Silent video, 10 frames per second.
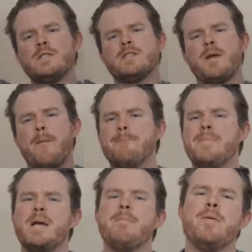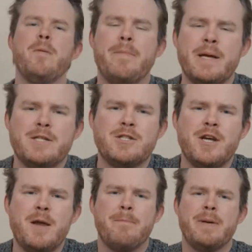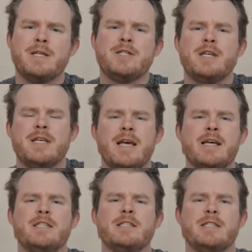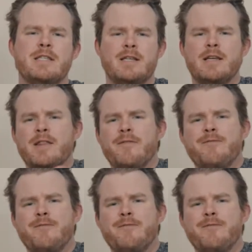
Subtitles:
What's up people, Big G Gadgets, another